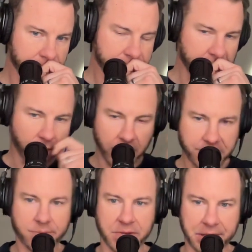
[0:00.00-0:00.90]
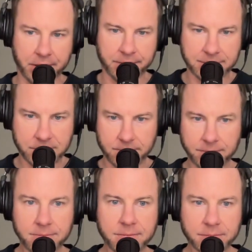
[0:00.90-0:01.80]
the question becomes,
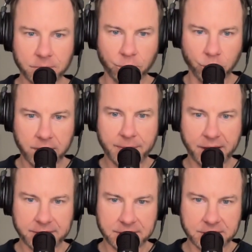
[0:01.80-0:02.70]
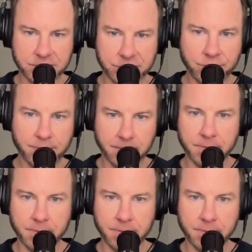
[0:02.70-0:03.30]
what about this new